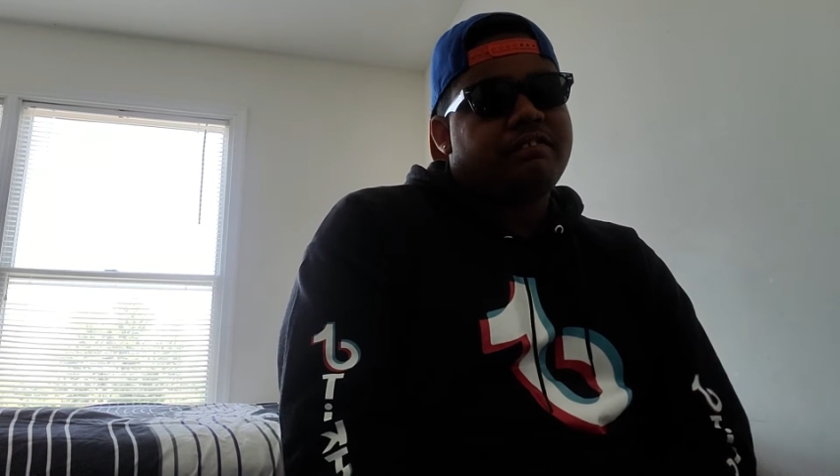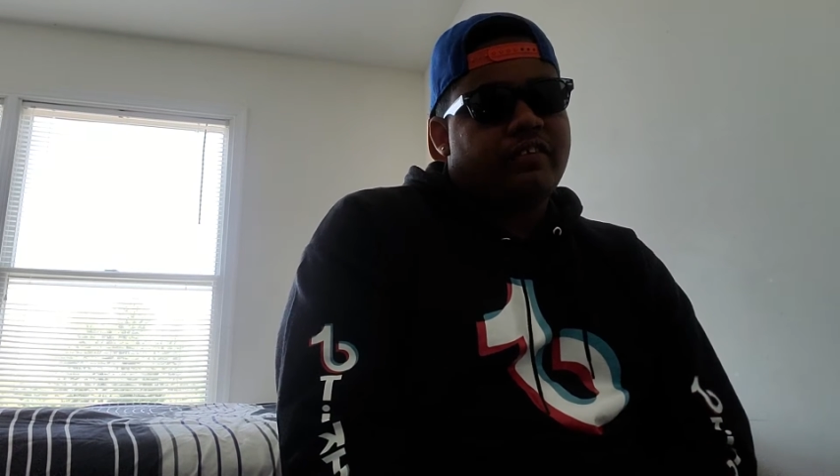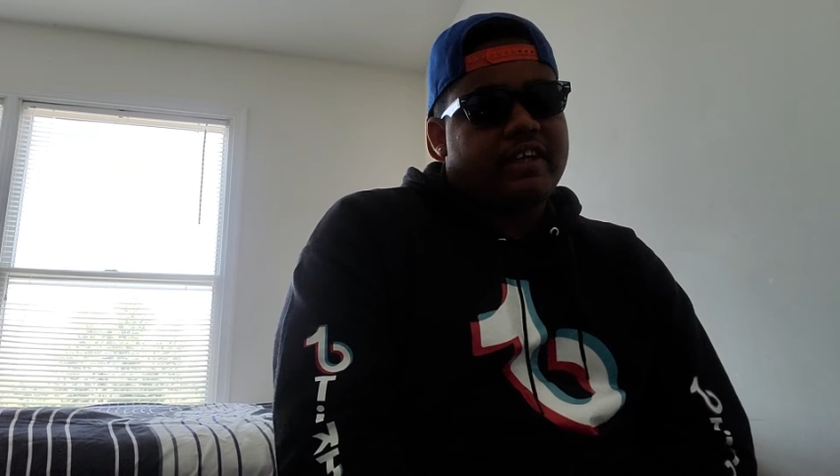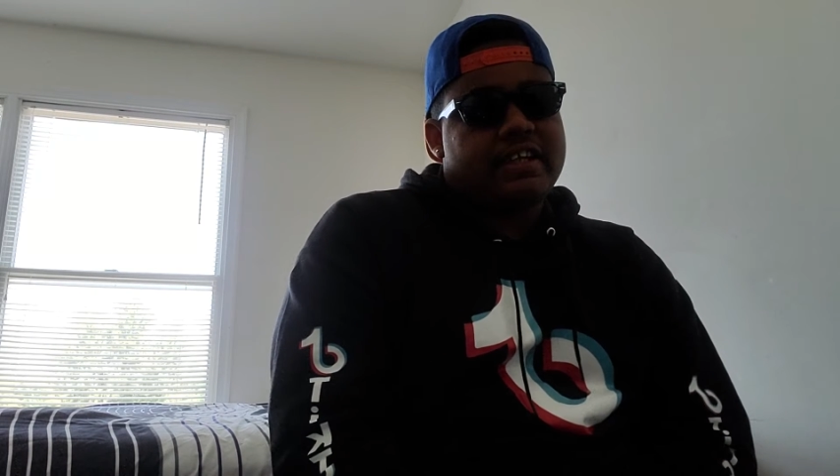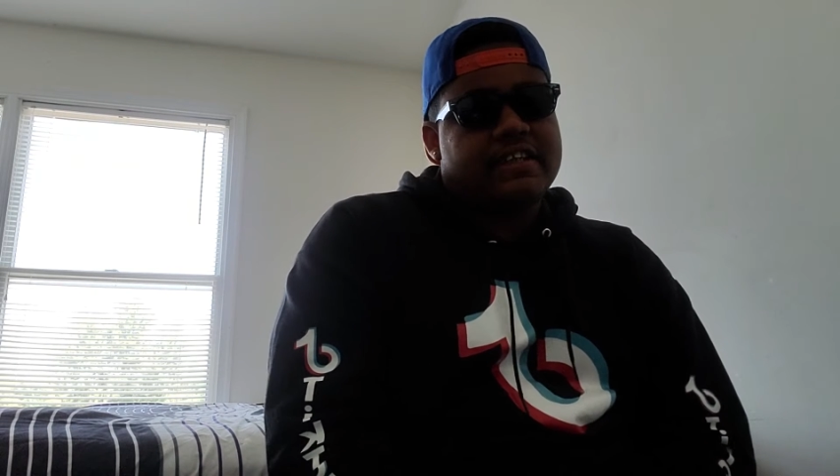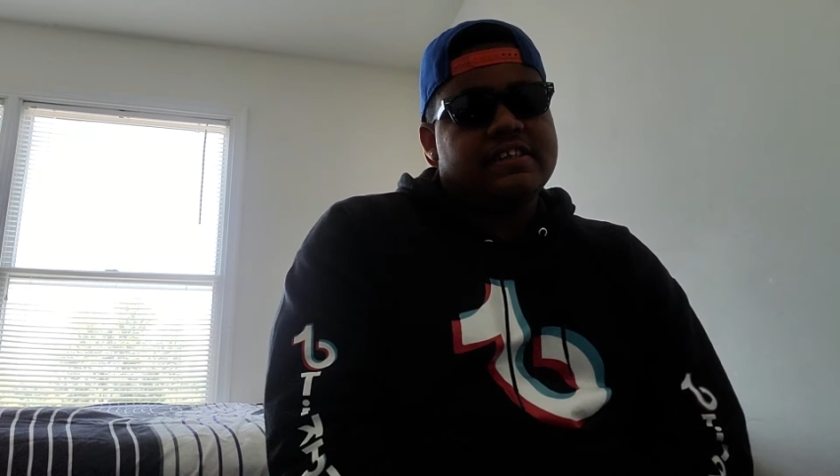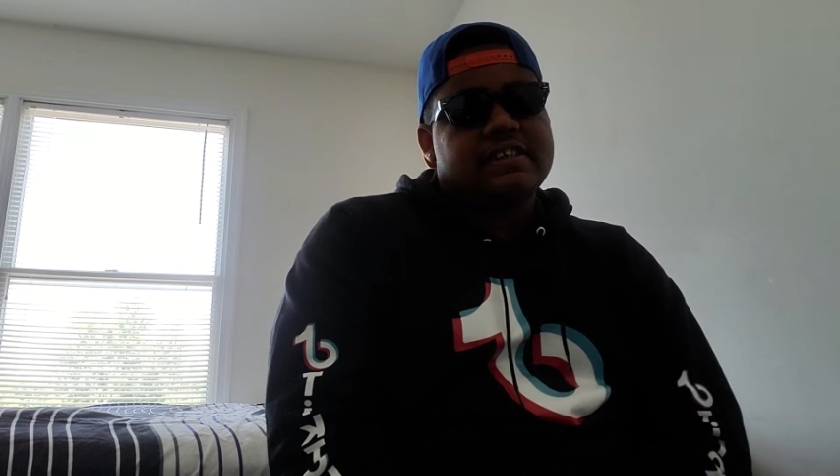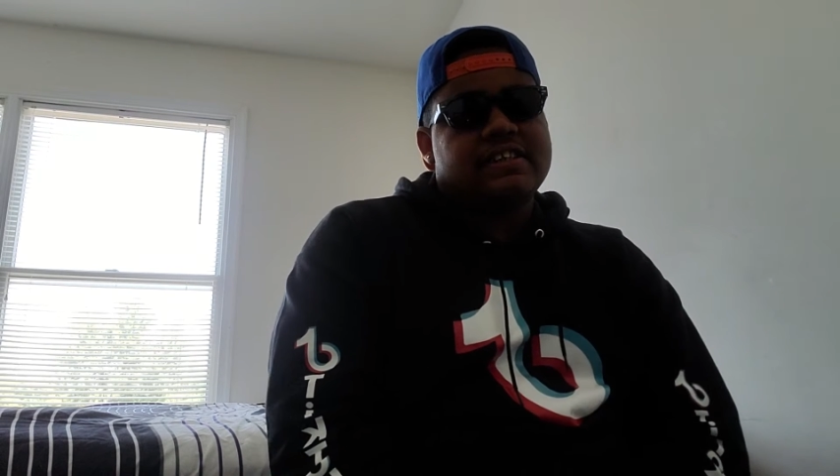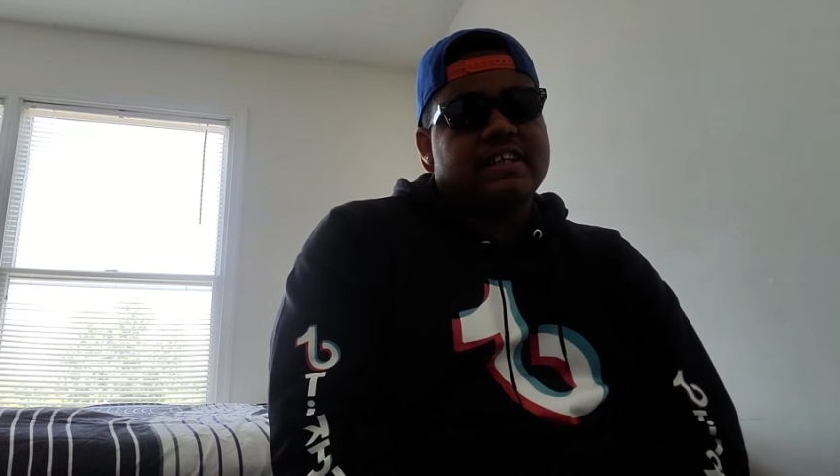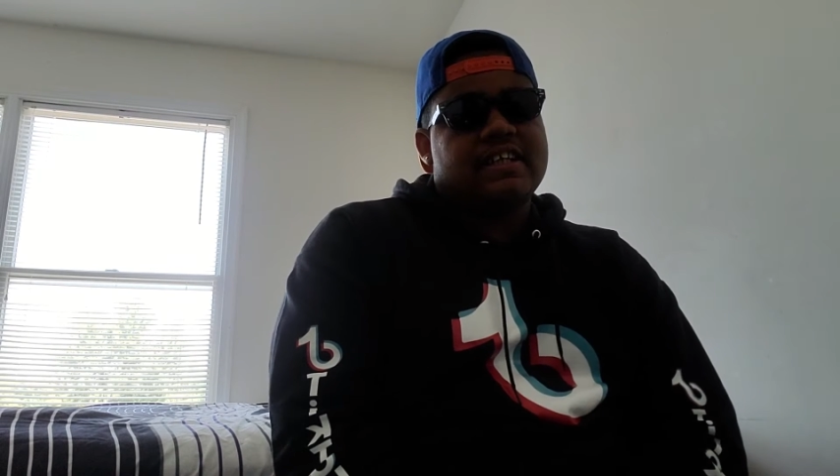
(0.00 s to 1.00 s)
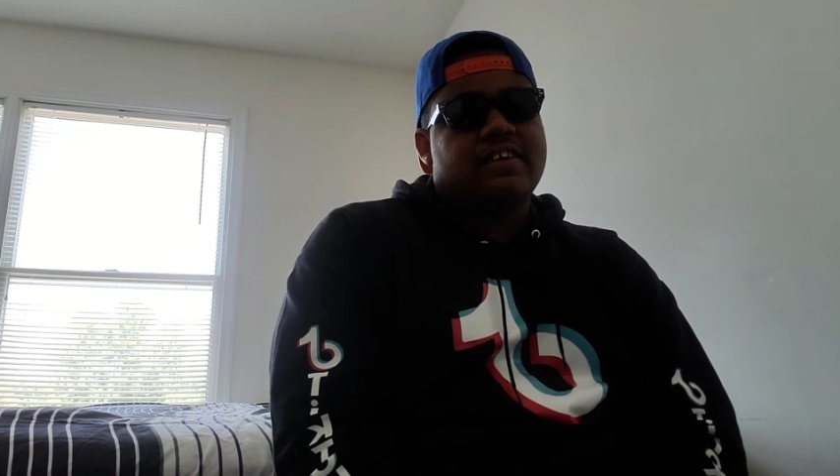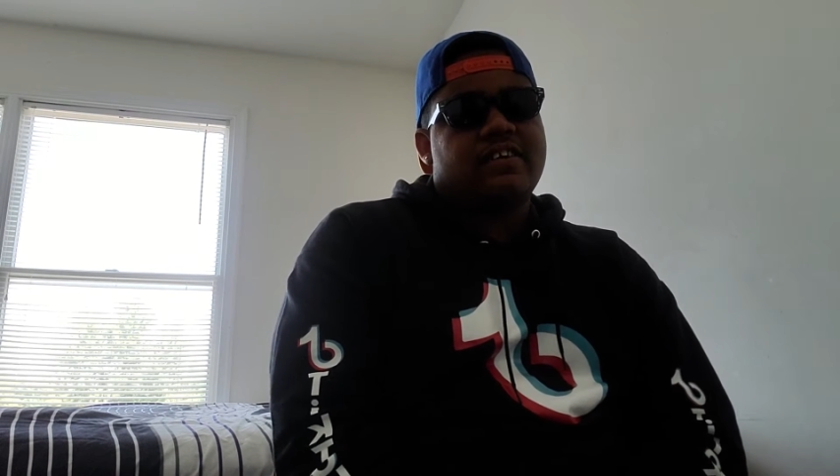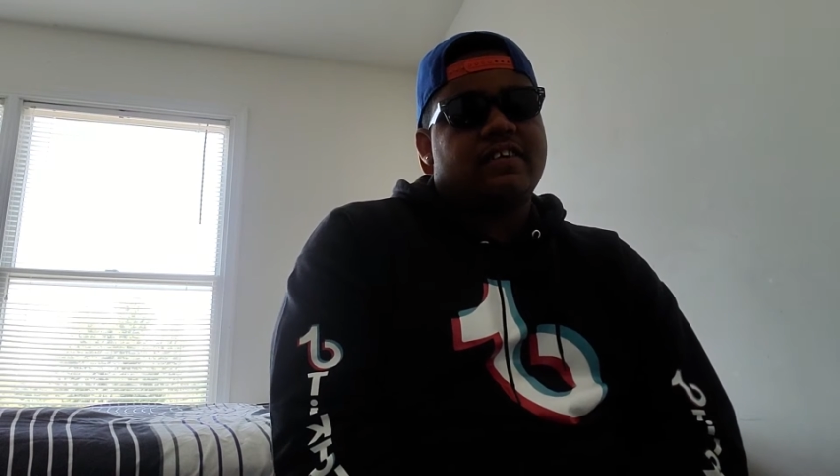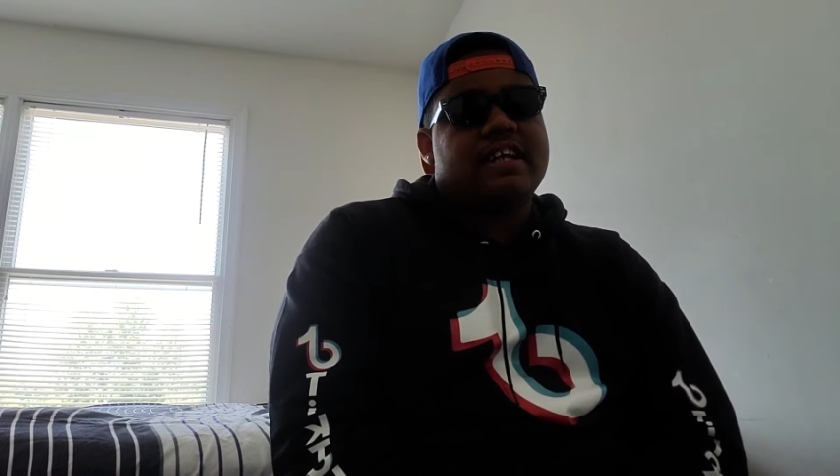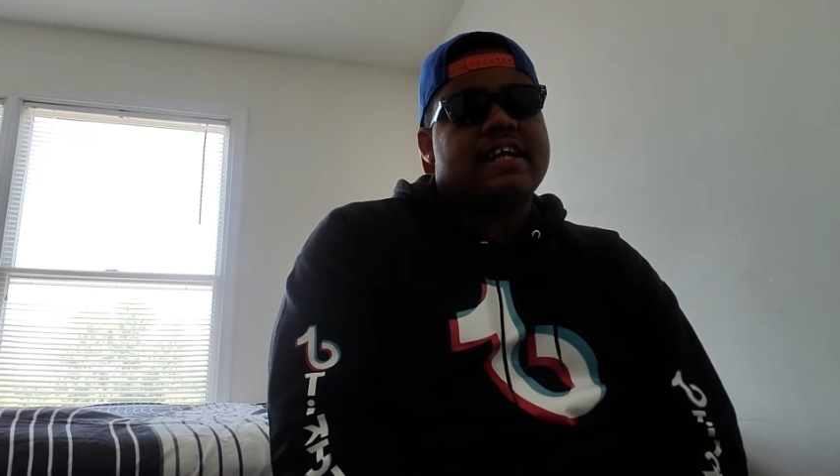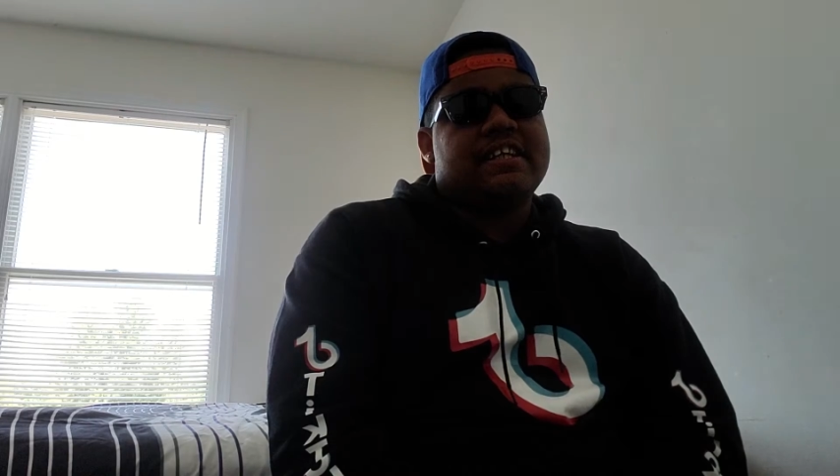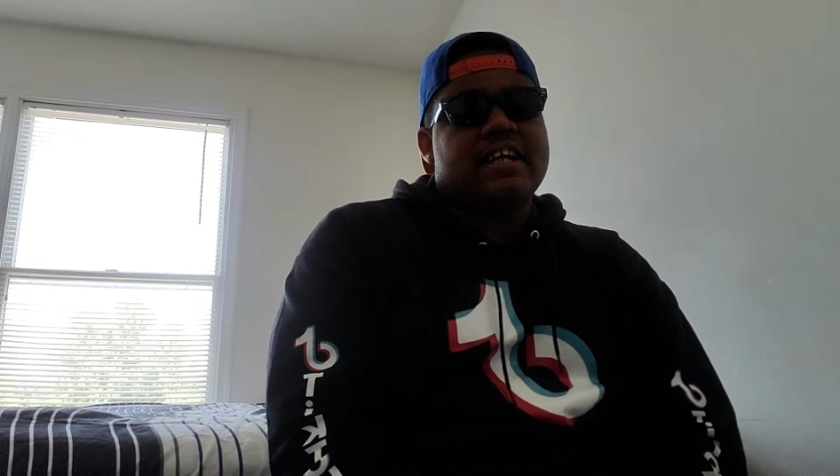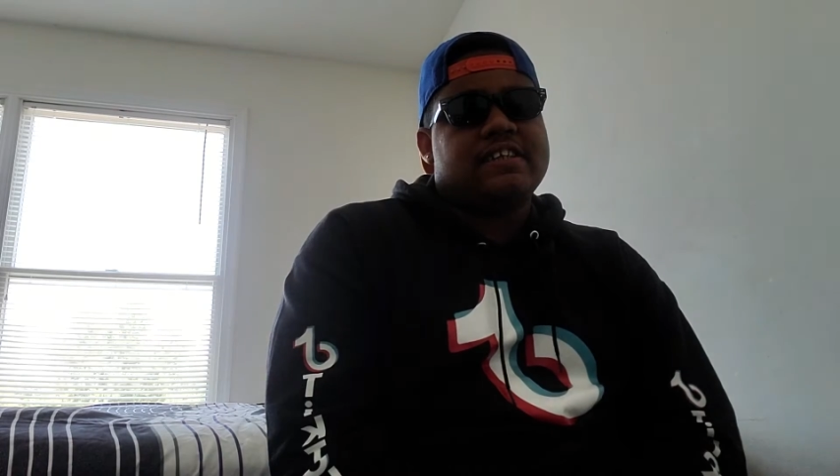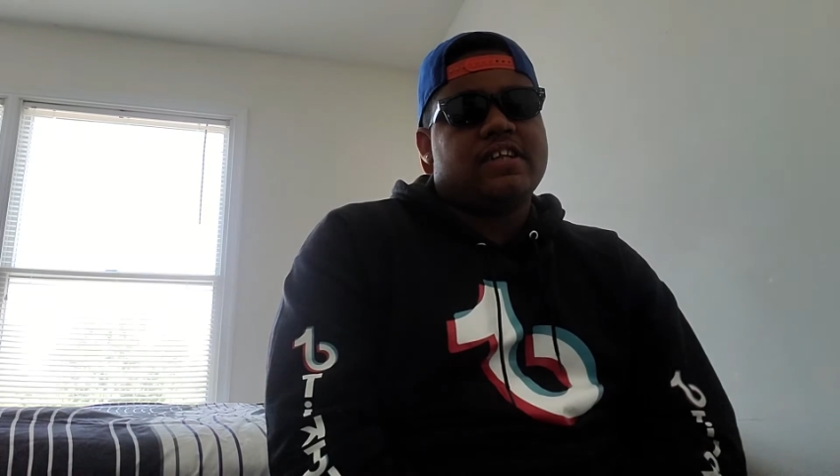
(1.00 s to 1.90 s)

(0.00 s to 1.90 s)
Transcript: plans on that day.